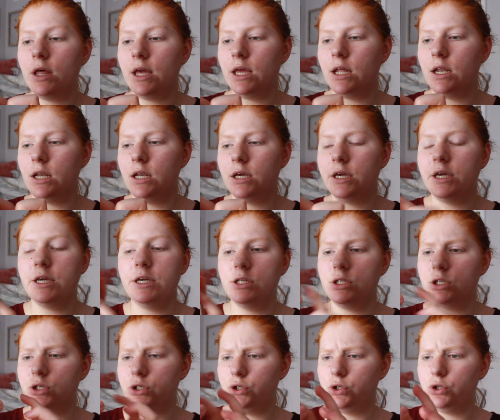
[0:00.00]
and Nikki
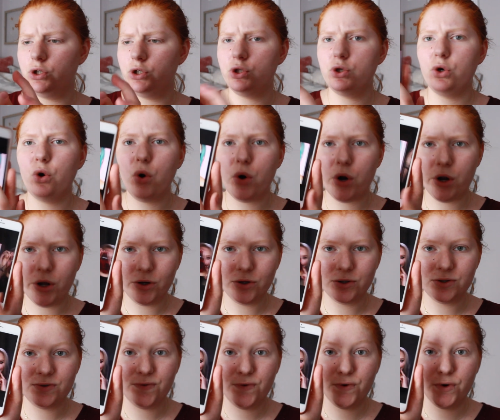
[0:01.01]

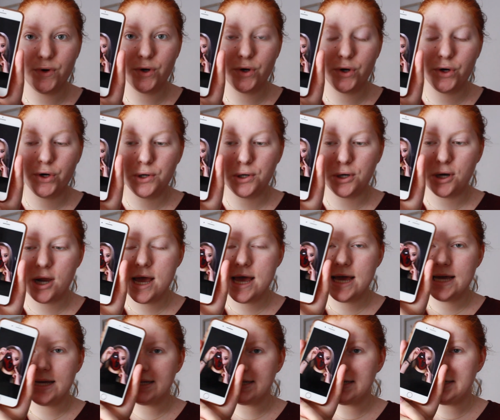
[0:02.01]
Tutorials for her
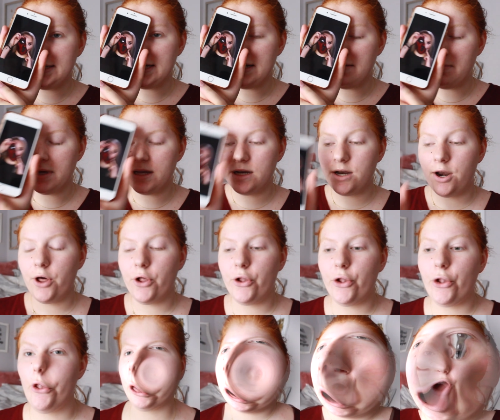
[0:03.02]
demon
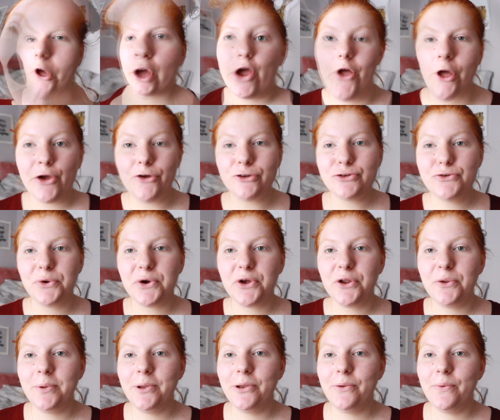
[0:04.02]
look. So we're
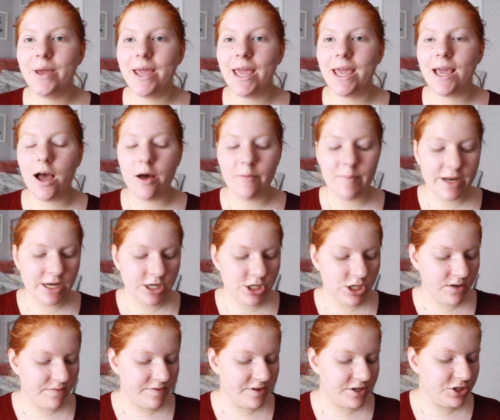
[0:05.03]
going to be doing a
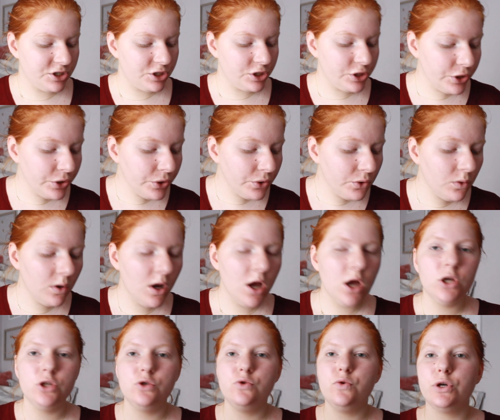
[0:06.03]
combination of the two.
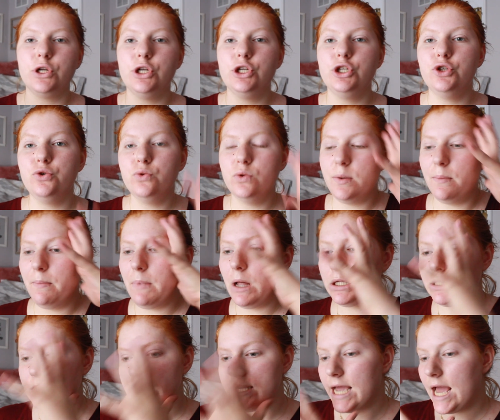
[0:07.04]
So we're going to do the
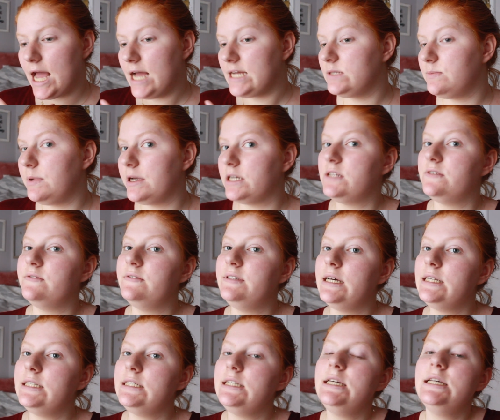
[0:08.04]
melting aspect of
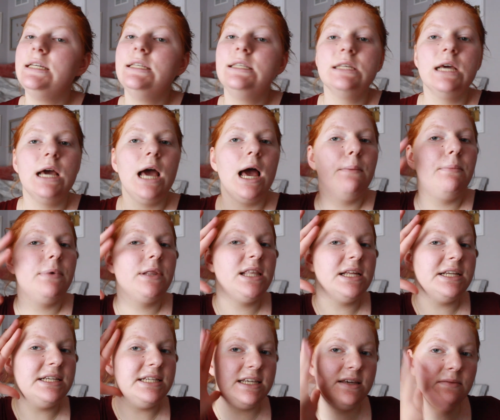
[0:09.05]
Desi's with
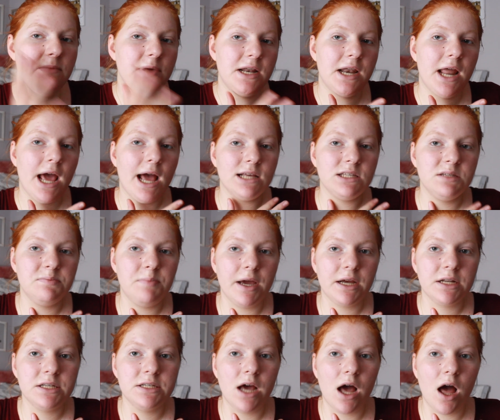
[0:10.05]
the demon
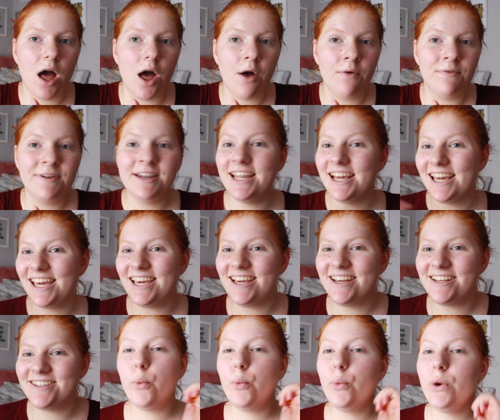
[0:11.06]
aspect of
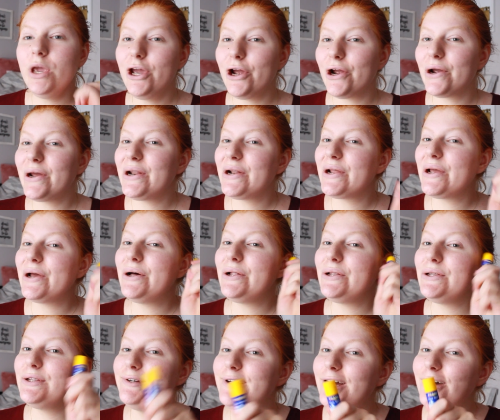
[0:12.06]
Nikki's. We are going to
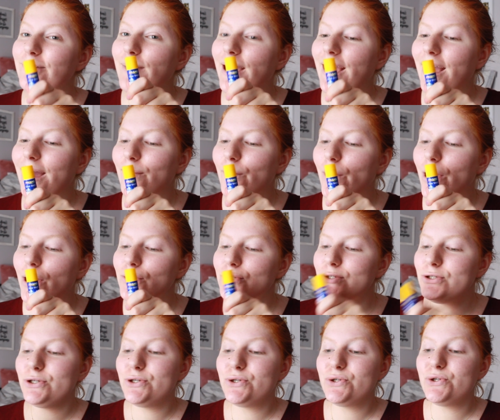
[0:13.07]
glue down my
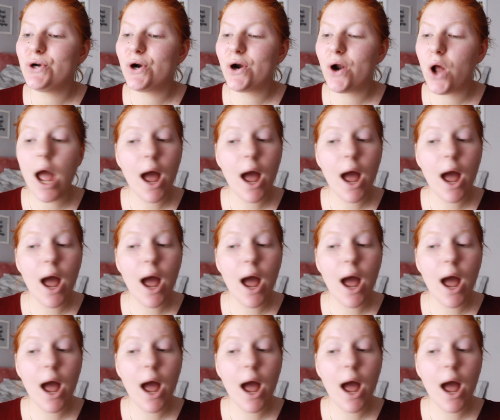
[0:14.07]
eyebrows to start